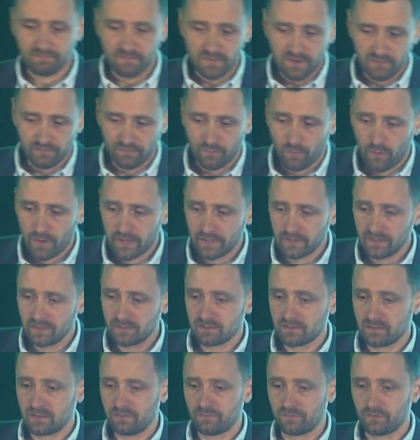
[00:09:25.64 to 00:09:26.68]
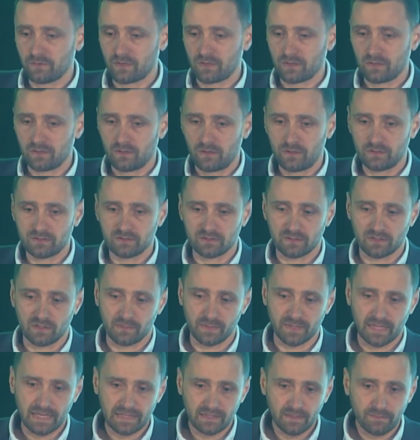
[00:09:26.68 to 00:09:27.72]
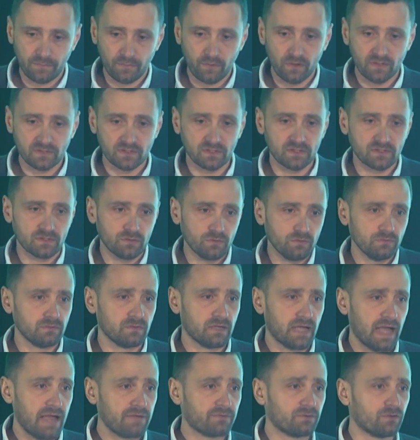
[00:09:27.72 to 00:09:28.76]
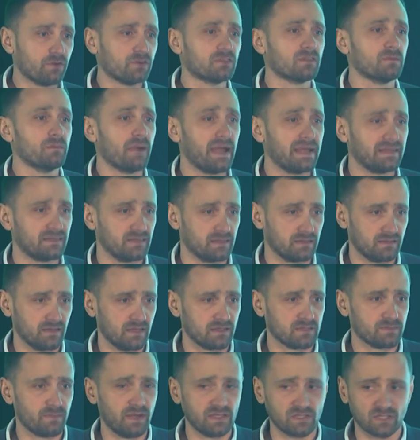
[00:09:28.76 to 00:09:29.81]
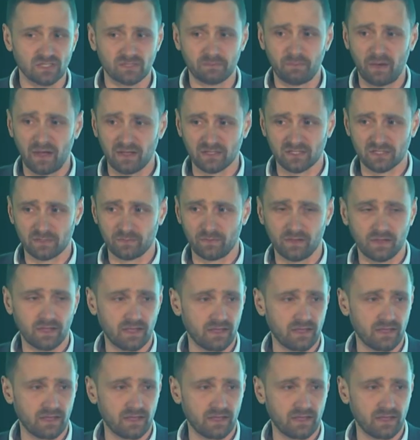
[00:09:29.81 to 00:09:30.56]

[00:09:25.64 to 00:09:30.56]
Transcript: avoid it, if you cannot eliminate the process, you have to automate it as much as possible.